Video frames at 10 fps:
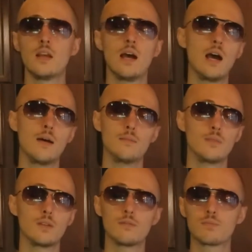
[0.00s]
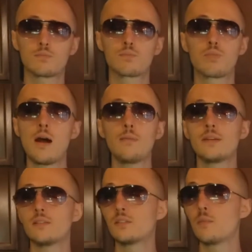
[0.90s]

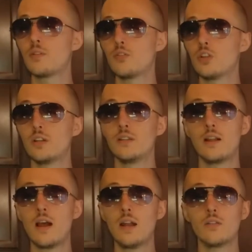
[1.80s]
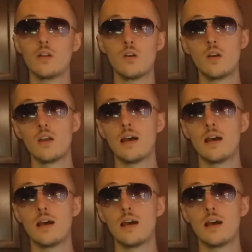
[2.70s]
Probably has some other shit in there, I don't know.